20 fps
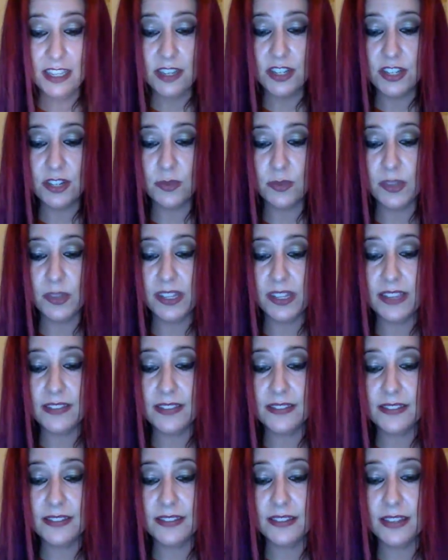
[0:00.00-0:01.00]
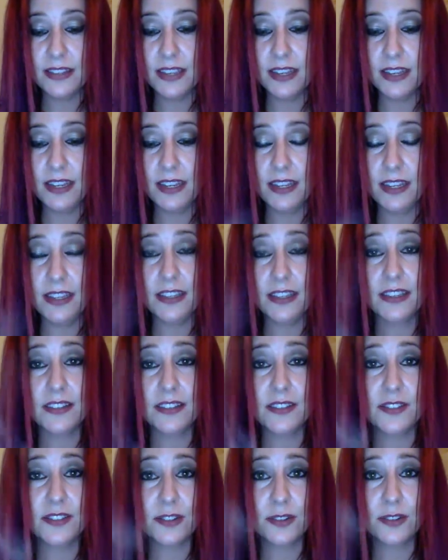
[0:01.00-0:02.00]
to release any
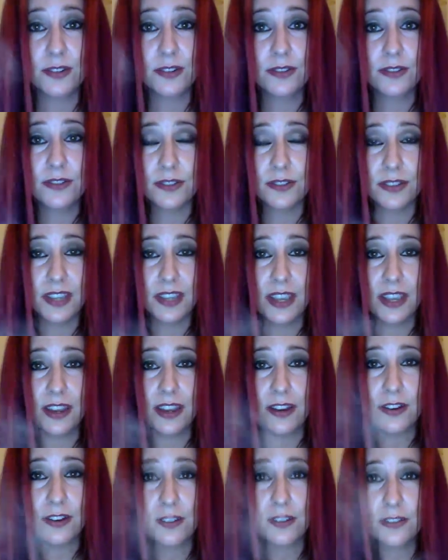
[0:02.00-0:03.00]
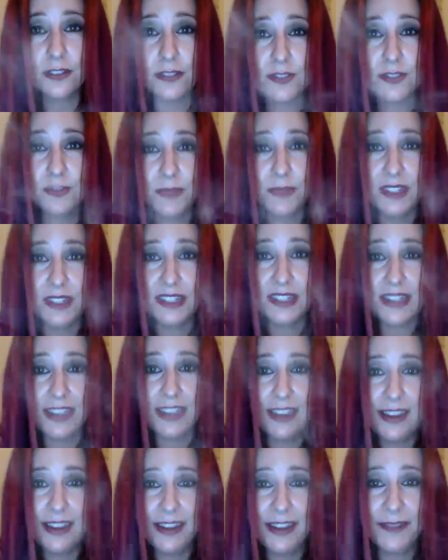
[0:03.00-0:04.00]
concerns or cares from the
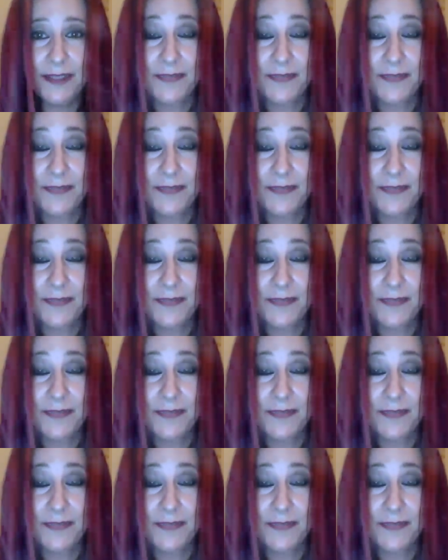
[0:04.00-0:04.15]
day.